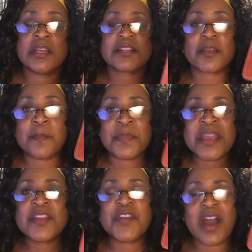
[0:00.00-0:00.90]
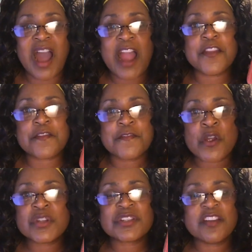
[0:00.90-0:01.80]
to be the higher
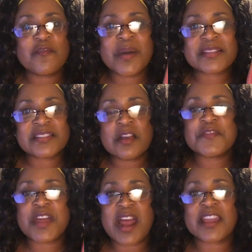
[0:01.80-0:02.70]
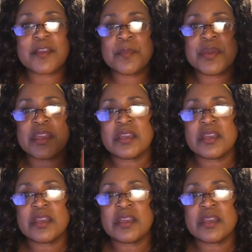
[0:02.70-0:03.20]
version of myself that I can be.